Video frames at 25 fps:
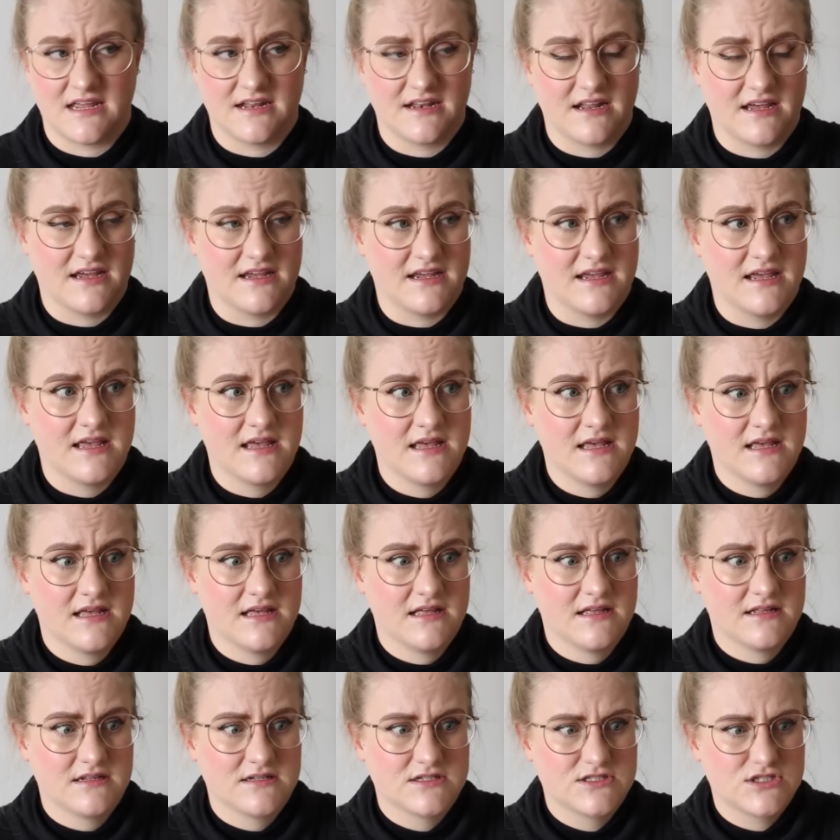And I
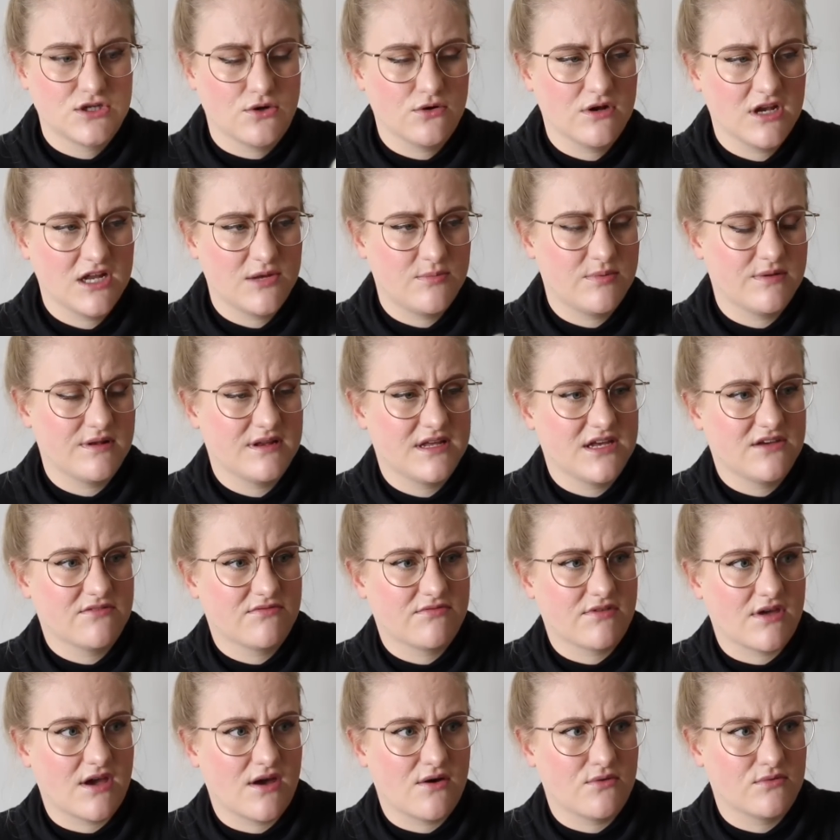totally
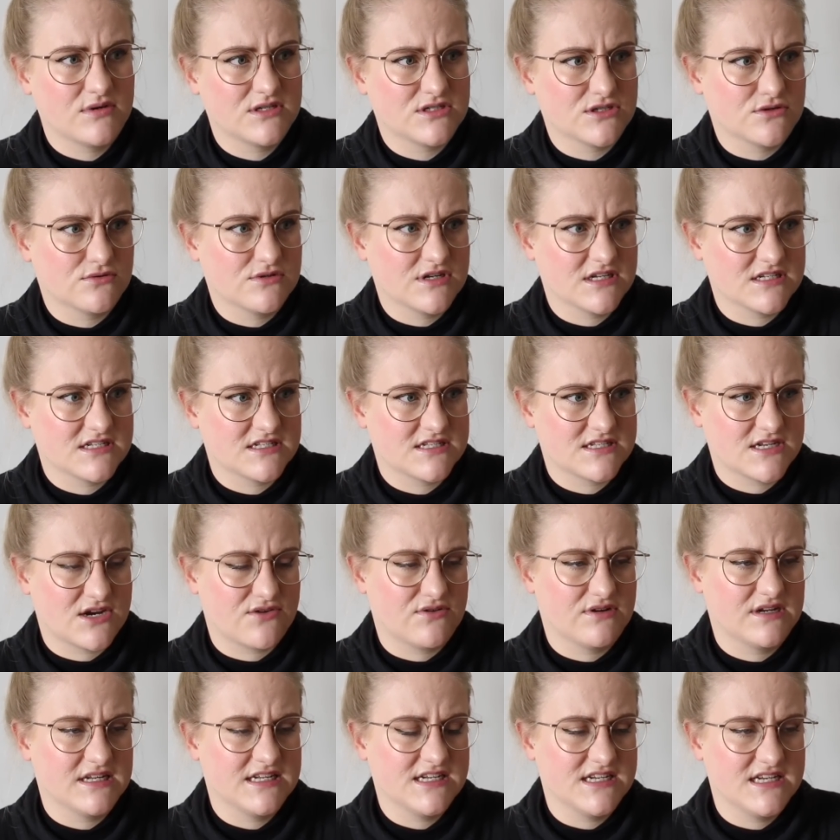believe that we don't
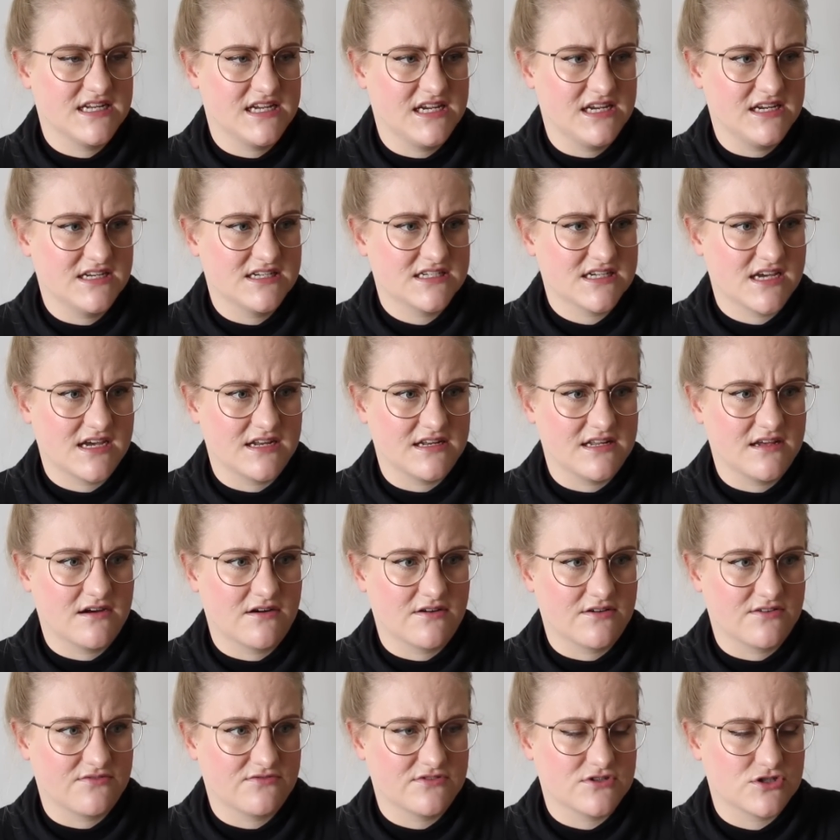necessarily need any
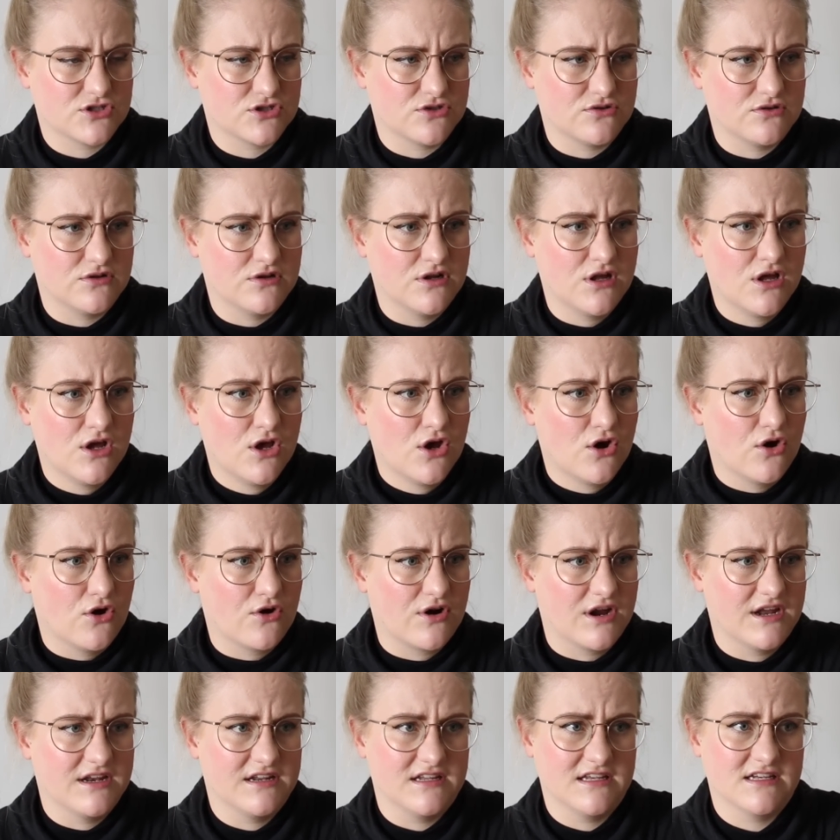artificial
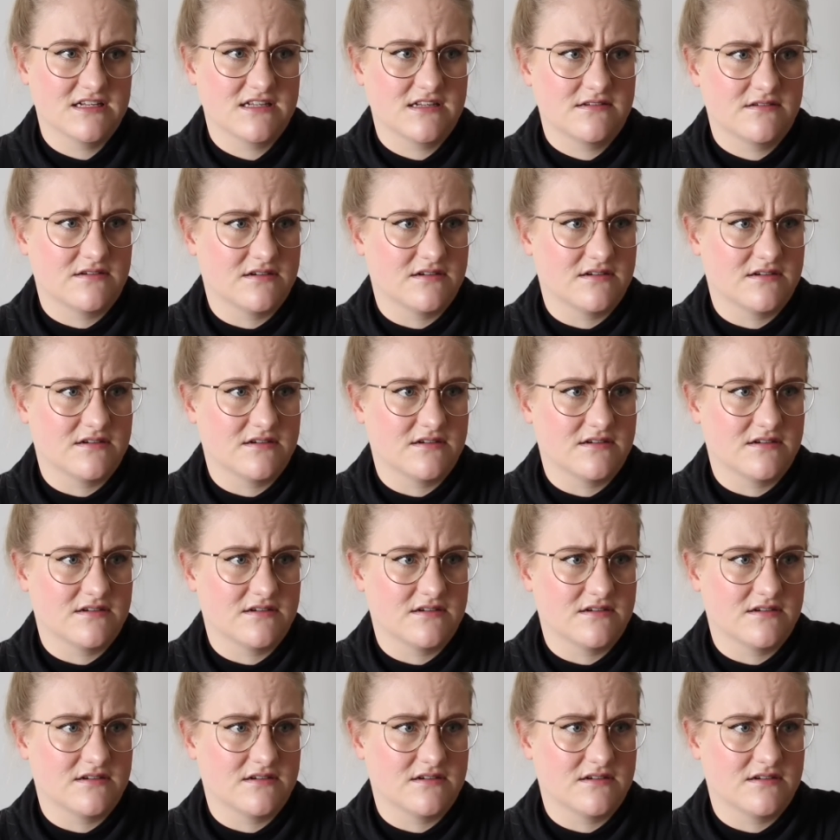or any